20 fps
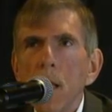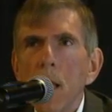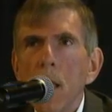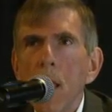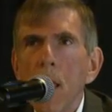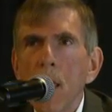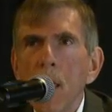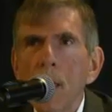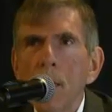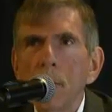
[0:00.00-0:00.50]

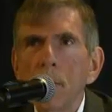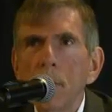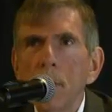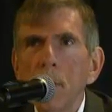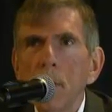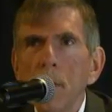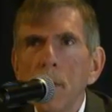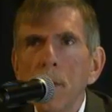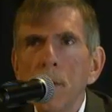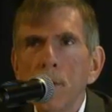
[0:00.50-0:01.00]
and
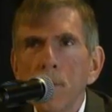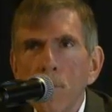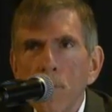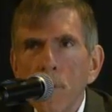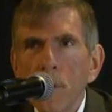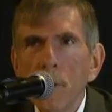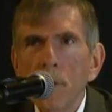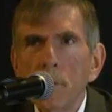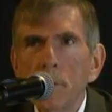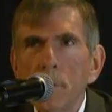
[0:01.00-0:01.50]

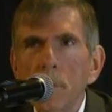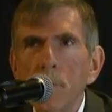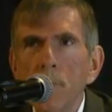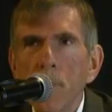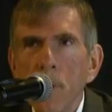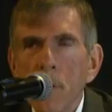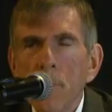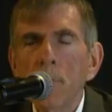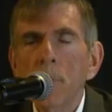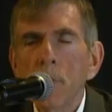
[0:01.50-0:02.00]
IRWEs,
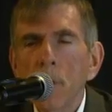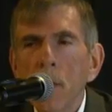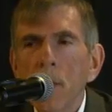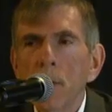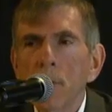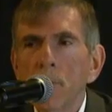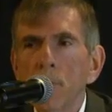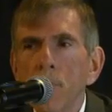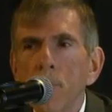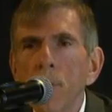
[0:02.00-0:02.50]

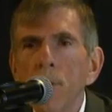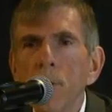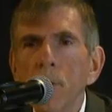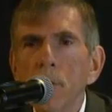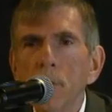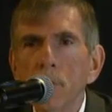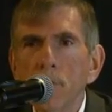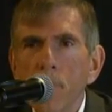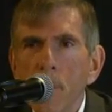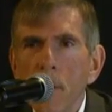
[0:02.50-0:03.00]
impairment-related work
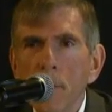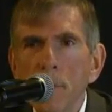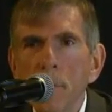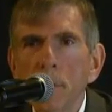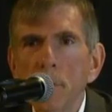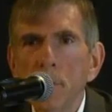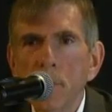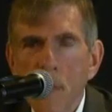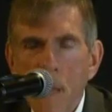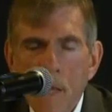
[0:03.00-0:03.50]

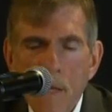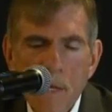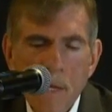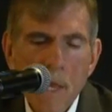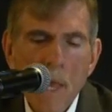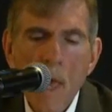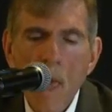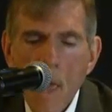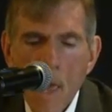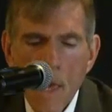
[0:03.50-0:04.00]
expenses, that he
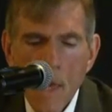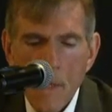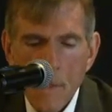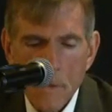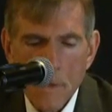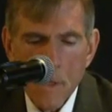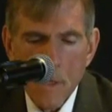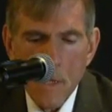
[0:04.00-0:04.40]
had